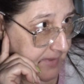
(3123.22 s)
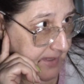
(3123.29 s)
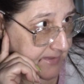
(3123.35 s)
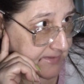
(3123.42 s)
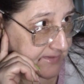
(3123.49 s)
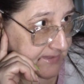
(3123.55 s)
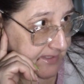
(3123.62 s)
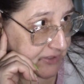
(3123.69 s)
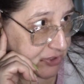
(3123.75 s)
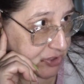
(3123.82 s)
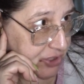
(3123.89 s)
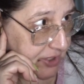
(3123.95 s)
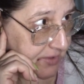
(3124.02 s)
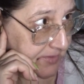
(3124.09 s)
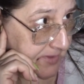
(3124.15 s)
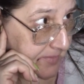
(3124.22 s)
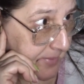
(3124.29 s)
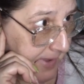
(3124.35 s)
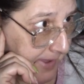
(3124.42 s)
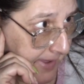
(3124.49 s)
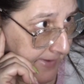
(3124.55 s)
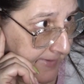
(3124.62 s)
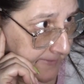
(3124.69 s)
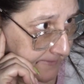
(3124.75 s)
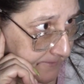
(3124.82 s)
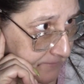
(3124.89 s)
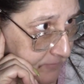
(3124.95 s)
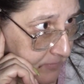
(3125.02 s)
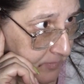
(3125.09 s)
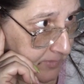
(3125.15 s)
mainstays cherry pie.
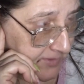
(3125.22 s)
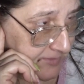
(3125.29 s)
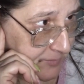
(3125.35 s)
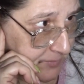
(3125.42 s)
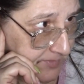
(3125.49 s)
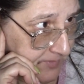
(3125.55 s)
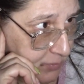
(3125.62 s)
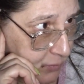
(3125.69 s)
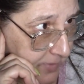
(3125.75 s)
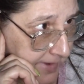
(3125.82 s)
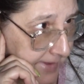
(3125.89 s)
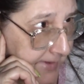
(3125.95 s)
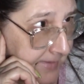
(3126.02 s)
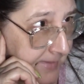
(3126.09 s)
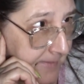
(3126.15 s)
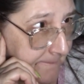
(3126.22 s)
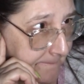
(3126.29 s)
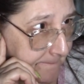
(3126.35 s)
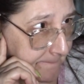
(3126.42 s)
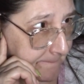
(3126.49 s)
This was when